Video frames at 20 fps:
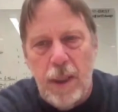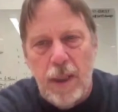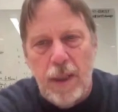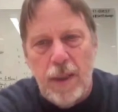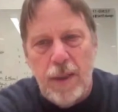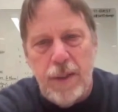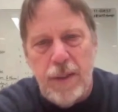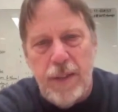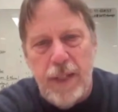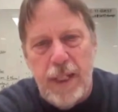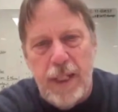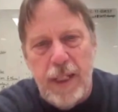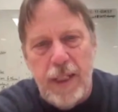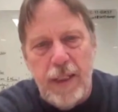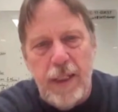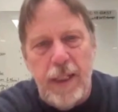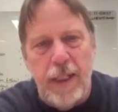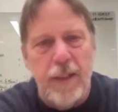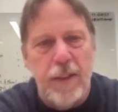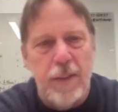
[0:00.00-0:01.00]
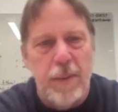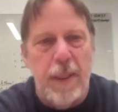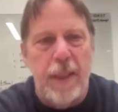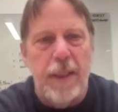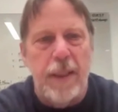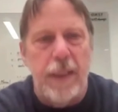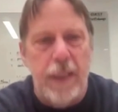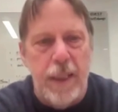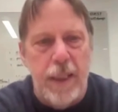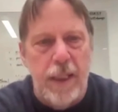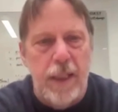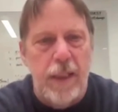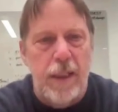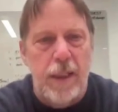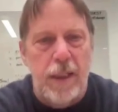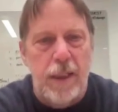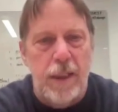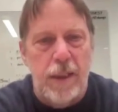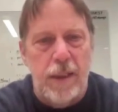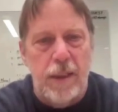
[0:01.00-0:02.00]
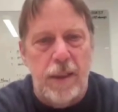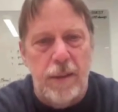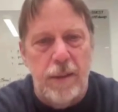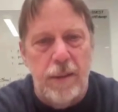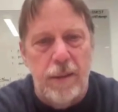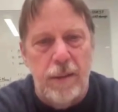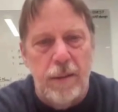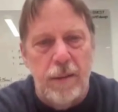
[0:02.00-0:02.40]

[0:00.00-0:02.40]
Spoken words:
So then they spend a year